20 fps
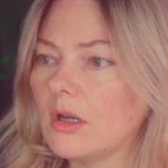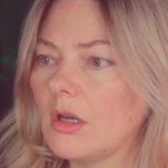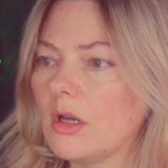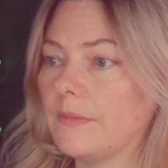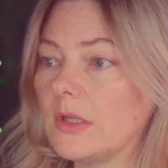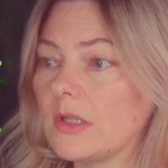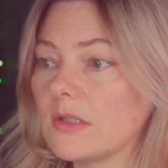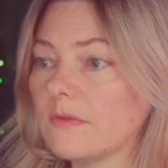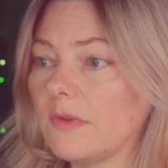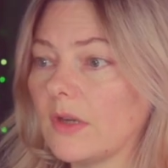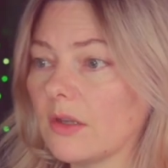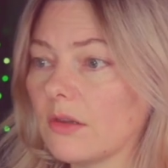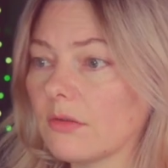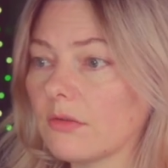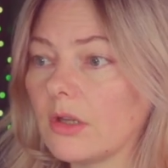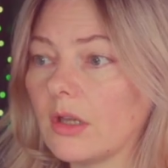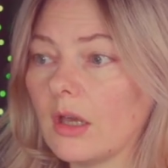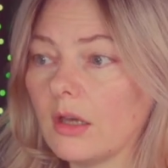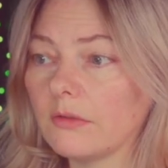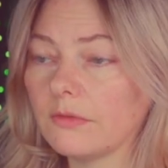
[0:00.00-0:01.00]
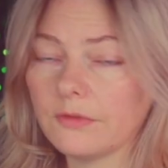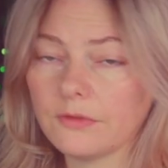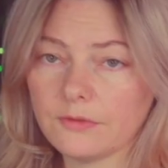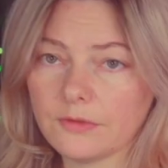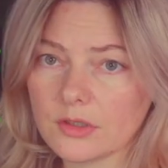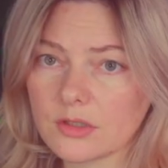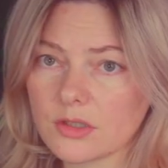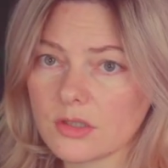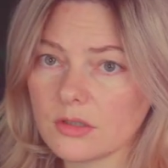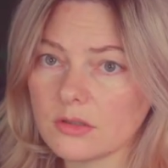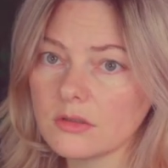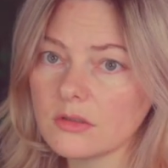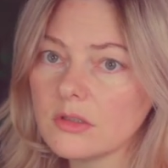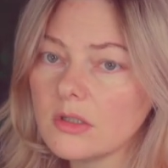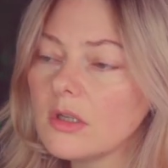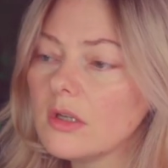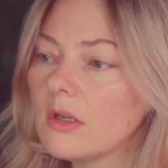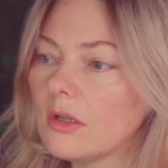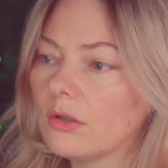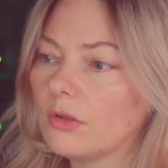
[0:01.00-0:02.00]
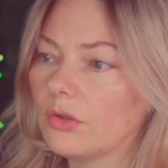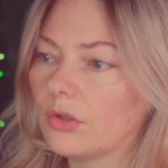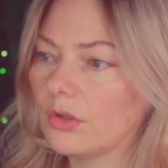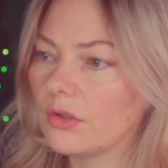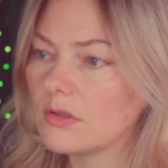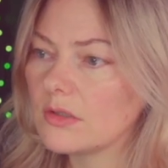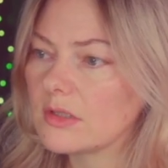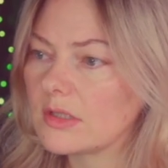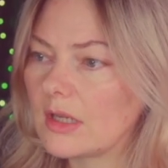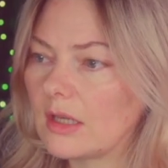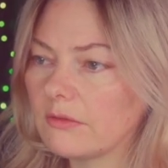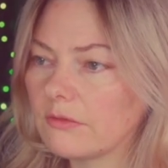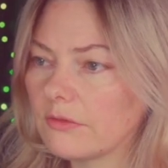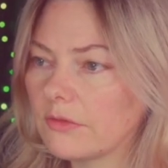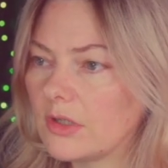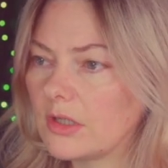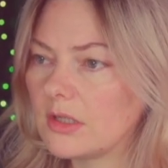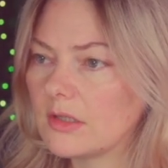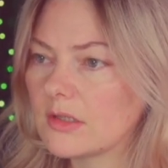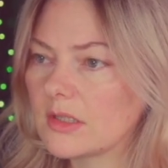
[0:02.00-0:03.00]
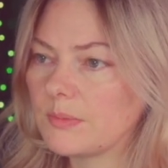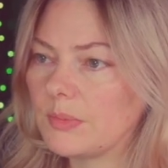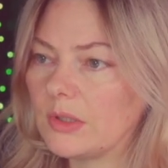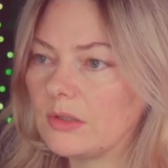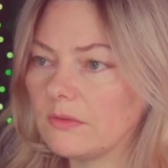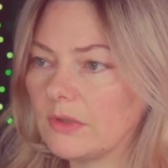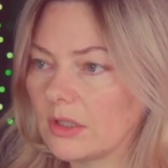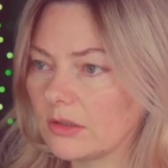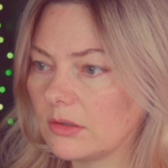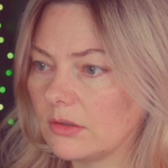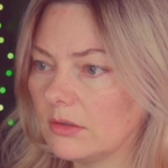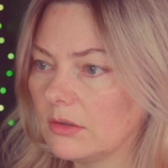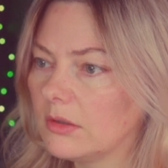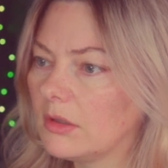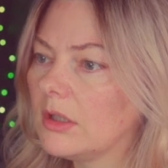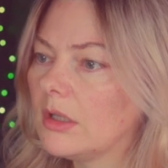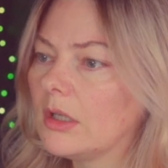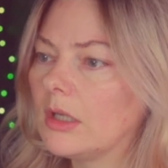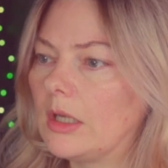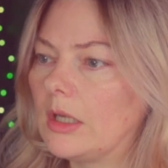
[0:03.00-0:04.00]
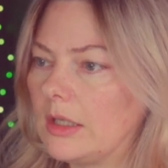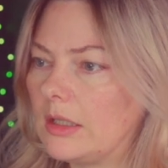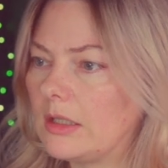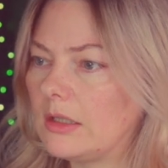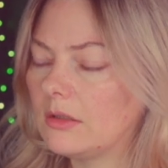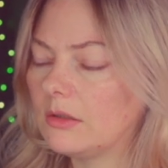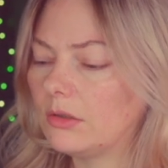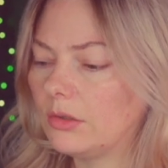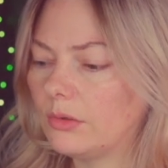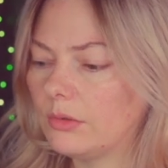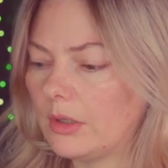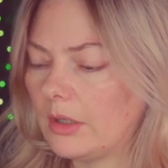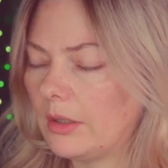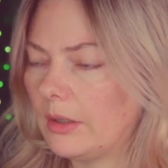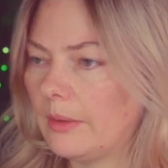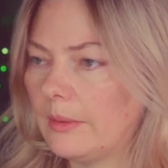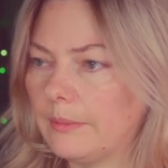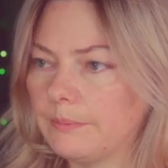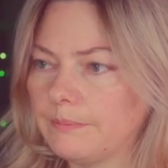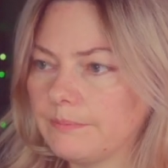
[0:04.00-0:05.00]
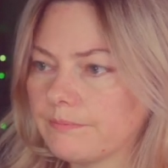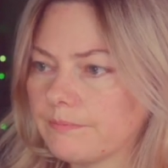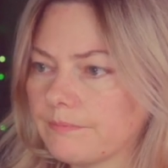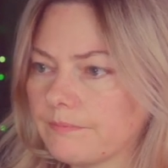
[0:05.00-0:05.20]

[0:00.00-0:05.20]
This vec3f function turns every spin vector into um,